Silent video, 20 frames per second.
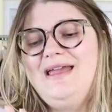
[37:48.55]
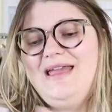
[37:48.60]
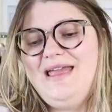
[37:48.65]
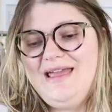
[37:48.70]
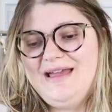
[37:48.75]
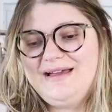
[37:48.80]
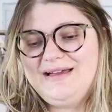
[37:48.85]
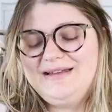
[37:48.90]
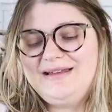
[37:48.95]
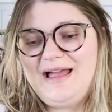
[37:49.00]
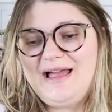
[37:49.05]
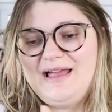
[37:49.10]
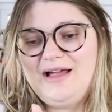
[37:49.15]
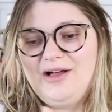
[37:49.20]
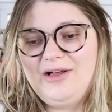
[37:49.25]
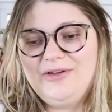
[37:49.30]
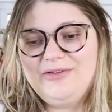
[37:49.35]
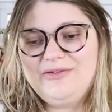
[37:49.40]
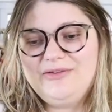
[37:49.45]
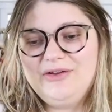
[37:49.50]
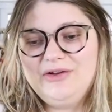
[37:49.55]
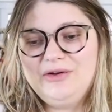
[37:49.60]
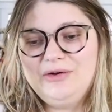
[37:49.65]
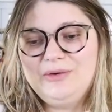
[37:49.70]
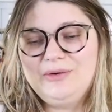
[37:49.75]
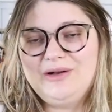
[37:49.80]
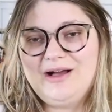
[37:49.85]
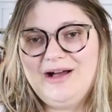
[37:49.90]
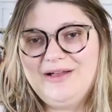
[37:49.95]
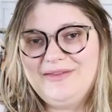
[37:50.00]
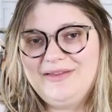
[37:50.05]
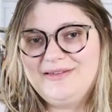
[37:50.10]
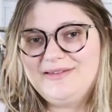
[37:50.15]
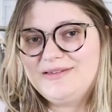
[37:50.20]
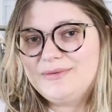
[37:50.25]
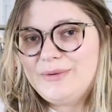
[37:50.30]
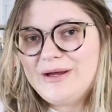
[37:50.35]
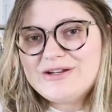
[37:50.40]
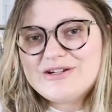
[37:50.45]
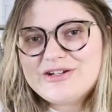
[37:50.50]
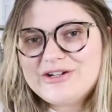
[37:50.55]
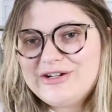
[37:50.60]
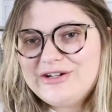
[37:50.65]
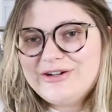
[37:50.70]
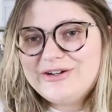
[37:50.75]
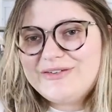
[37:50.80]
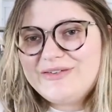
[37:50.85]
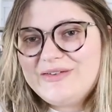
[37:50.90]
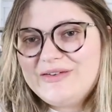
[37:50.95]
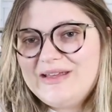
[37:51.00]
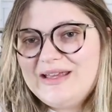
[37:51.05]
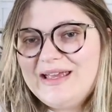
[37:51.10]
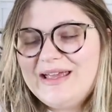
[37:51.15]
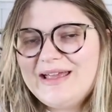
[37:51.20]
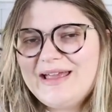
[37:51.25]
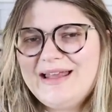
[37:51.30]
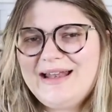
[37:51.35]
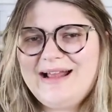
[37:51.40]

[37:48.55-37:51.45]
And I also got this sweatshirt you're seeing.